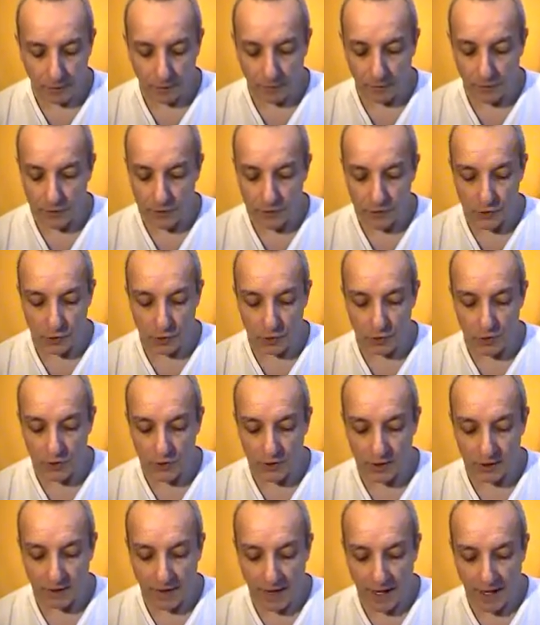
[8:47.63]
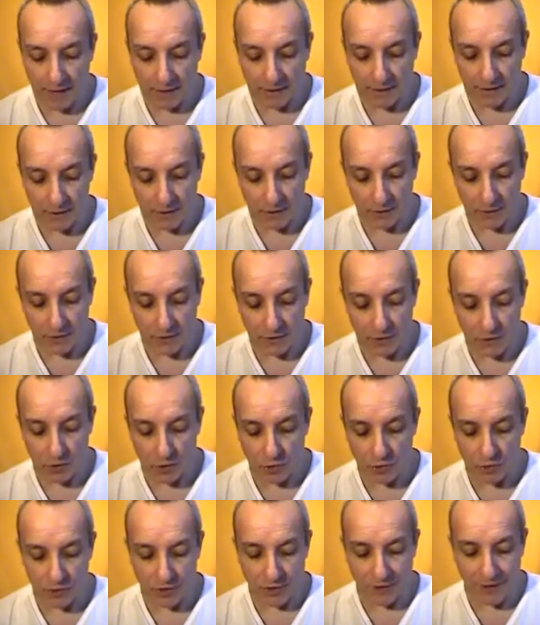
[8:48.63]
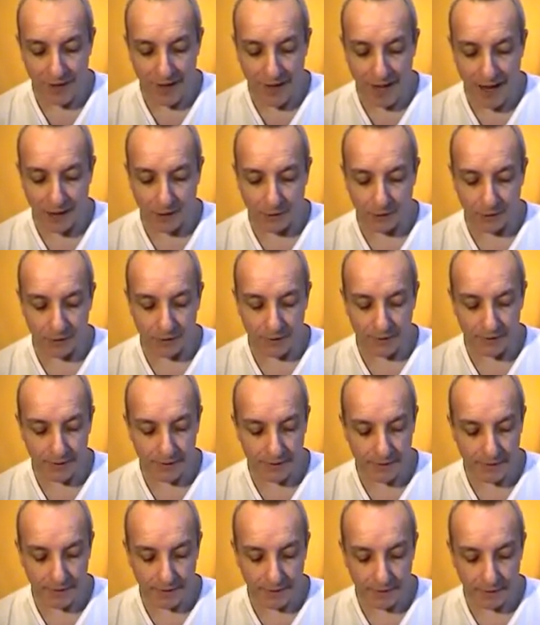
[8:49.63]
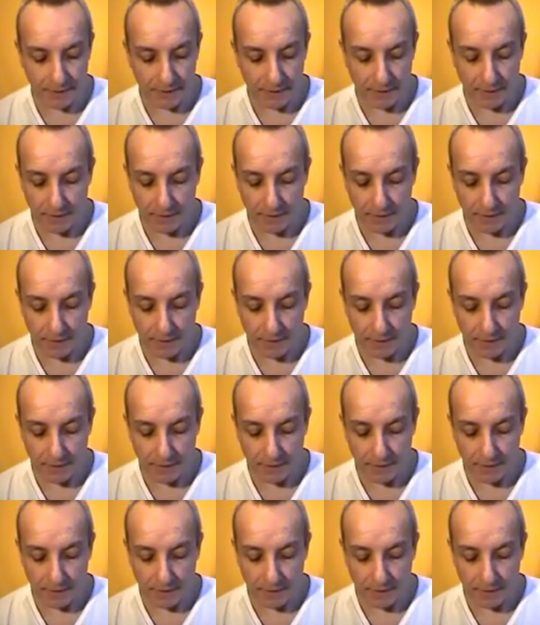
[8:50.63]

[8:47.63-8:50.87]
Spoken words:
The sores are nine, so the sores are the outlets.